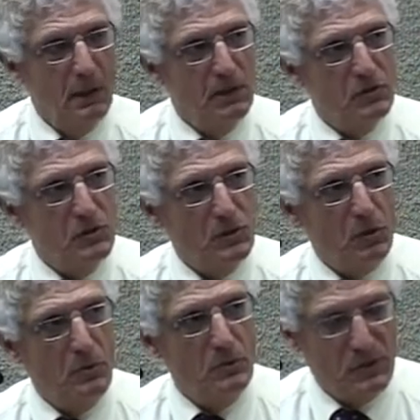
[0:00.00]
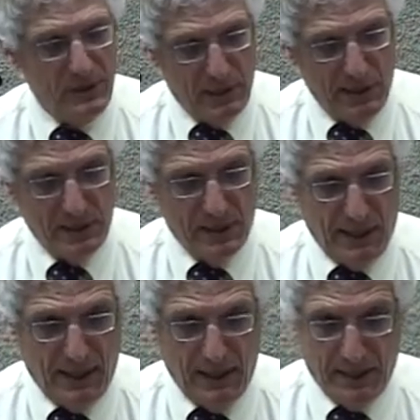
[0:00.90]
So she says to
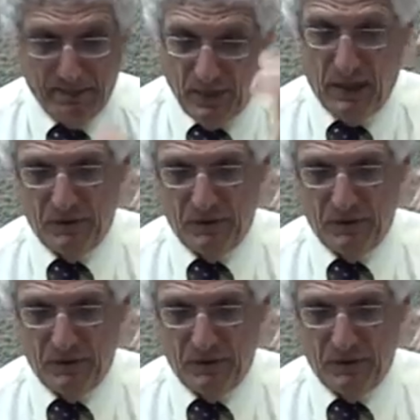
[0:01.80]
him,